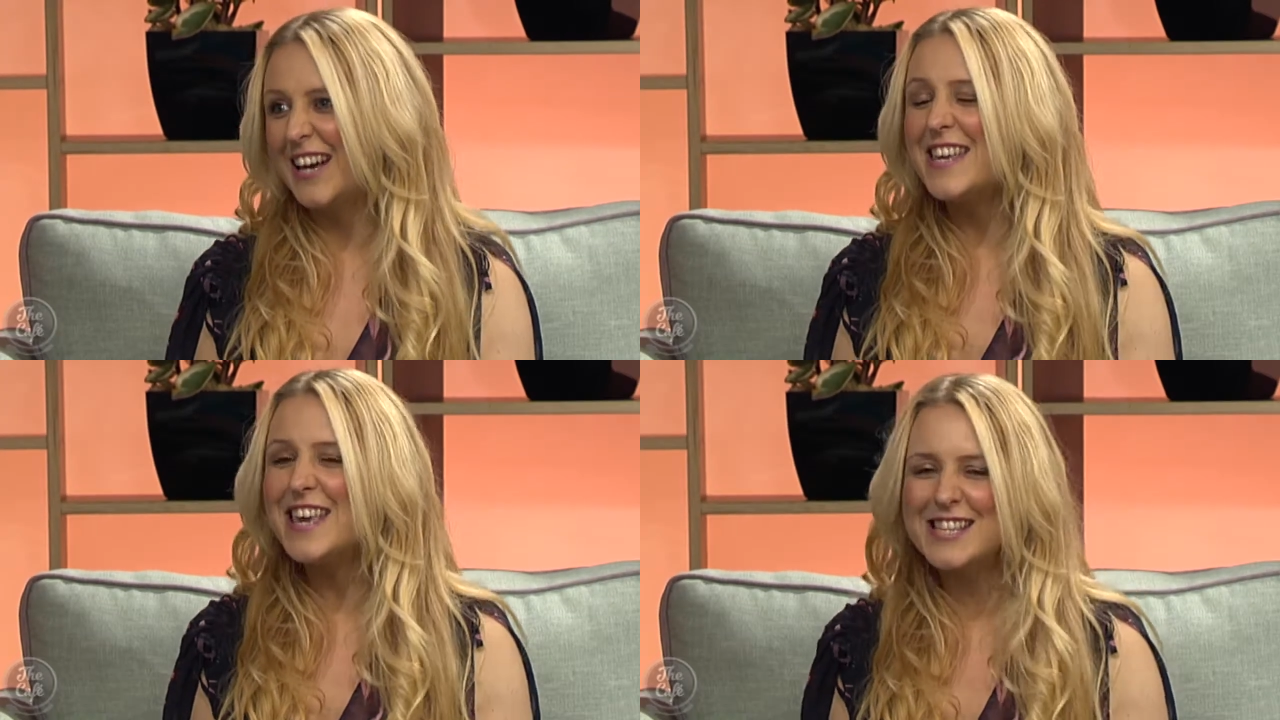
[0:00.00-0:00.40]

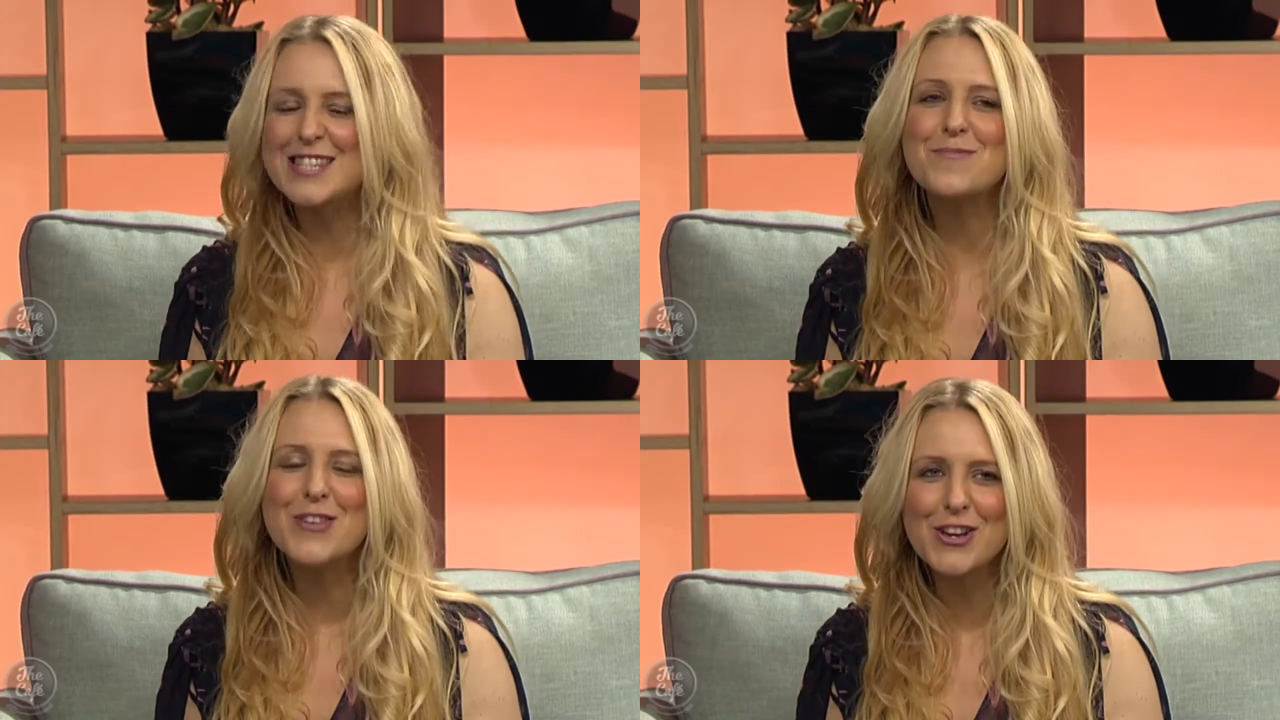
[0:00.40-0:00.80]
Yeah,
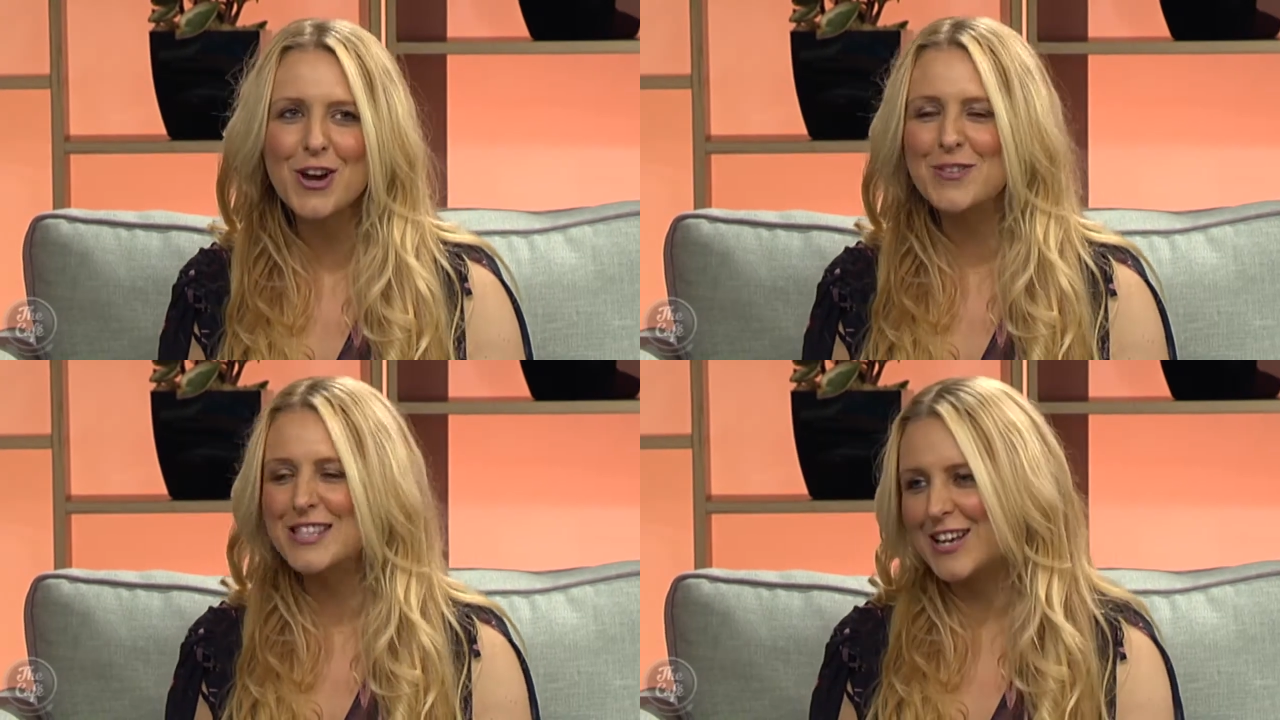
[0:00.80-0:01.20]
some of of the
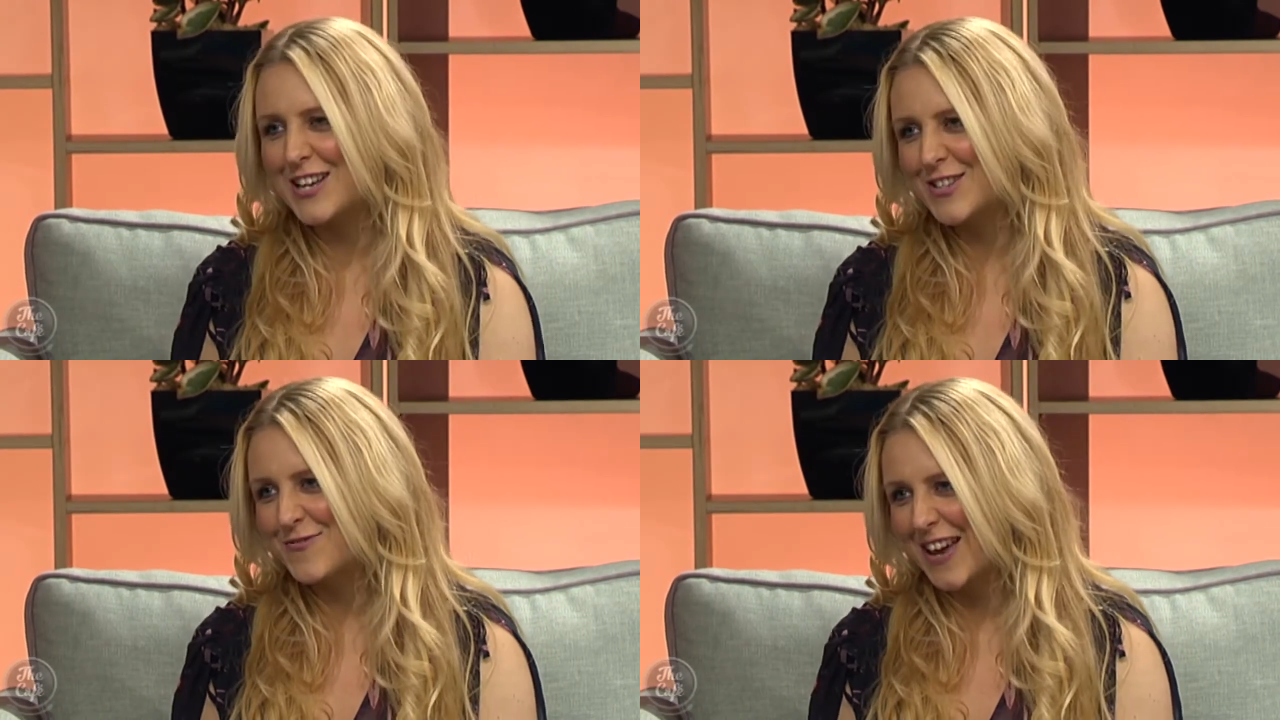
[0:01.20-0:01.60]
common
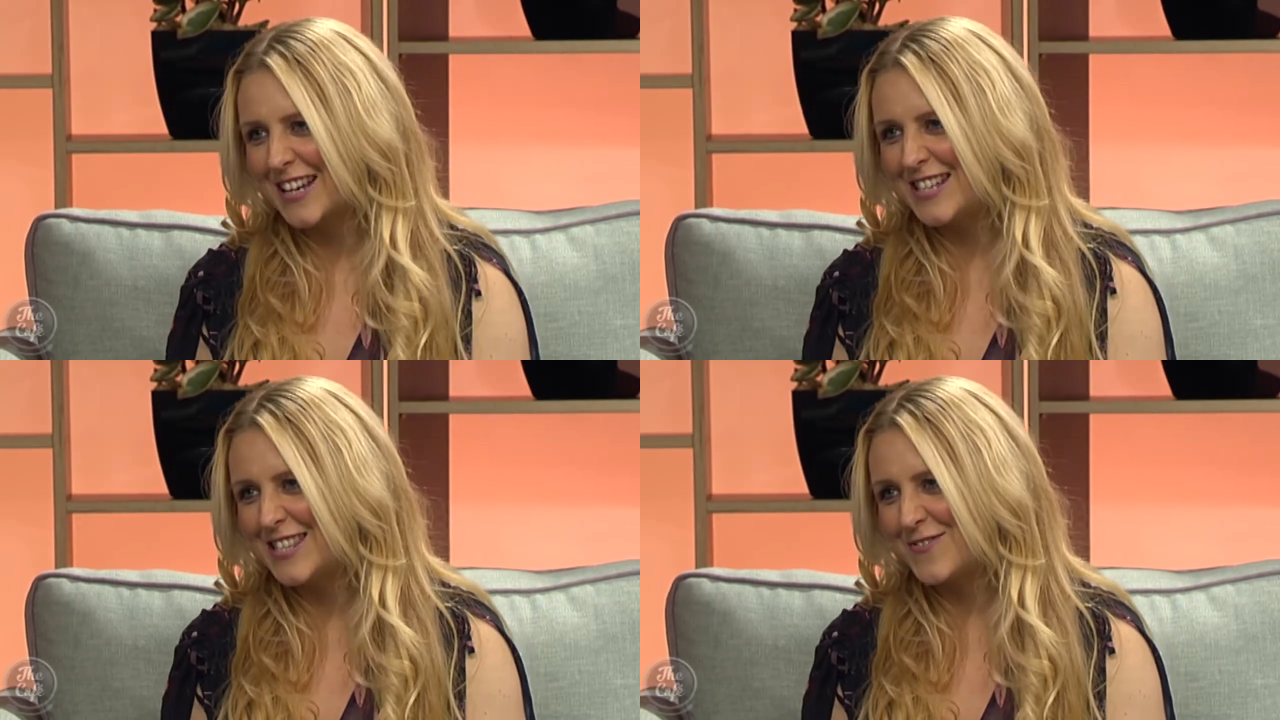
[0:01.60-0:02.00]
signs of
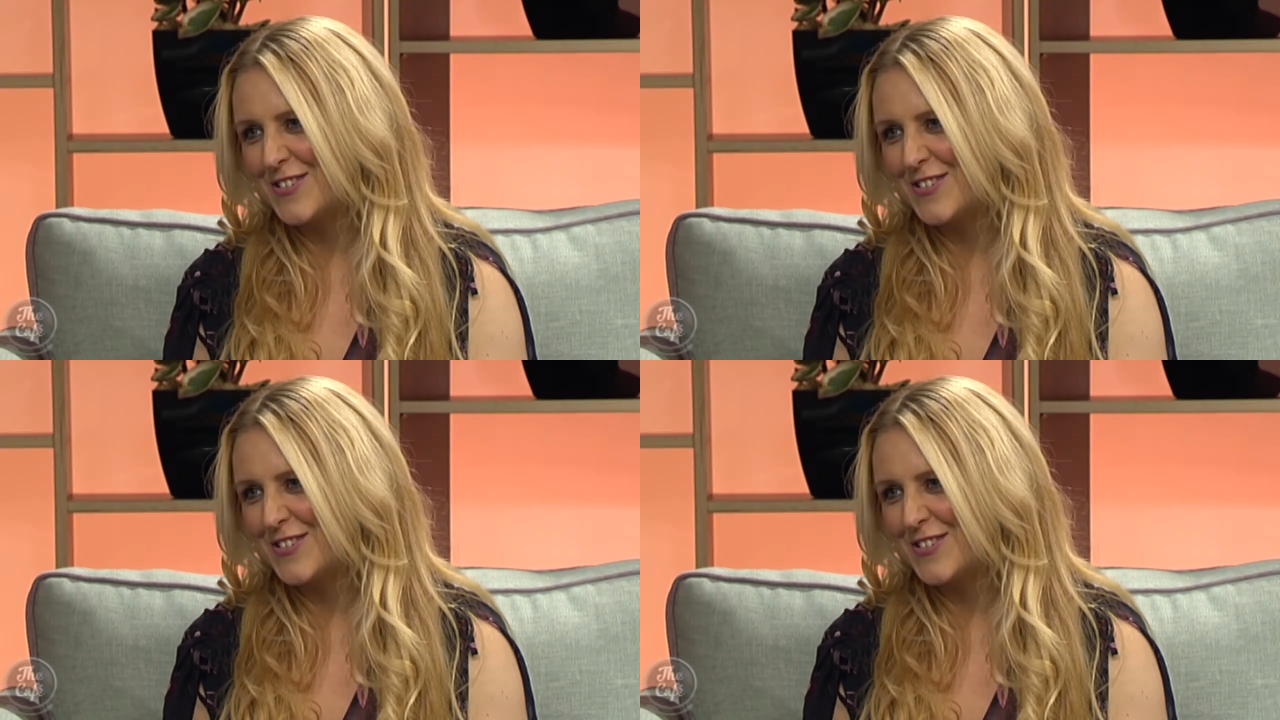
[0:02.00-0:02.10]
magnesium